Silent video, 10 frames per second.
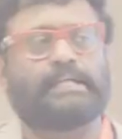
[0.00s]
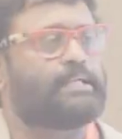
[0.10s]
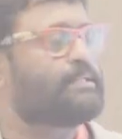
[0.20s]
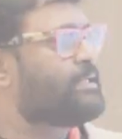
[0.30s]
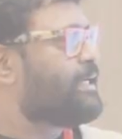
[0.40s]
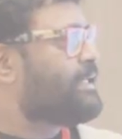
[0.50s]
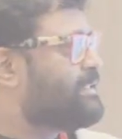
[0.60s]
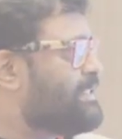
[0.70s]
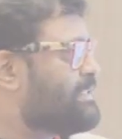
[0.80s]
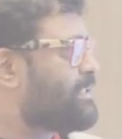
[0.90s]
is that
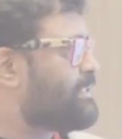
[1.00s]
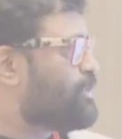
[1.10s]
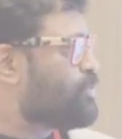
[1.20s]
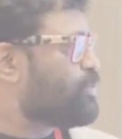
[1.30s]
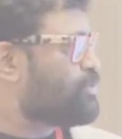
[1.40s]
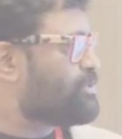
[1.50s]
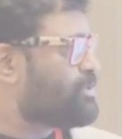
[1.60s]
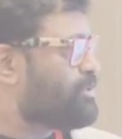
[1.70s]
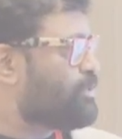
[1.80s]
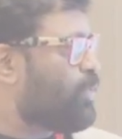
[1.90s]
these are the
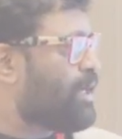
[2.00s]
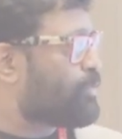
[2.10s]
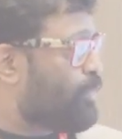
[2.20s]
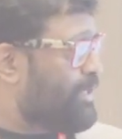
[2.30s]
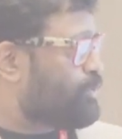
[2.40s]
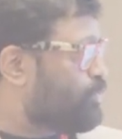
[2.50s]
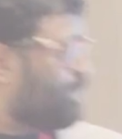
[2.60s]
issues you are going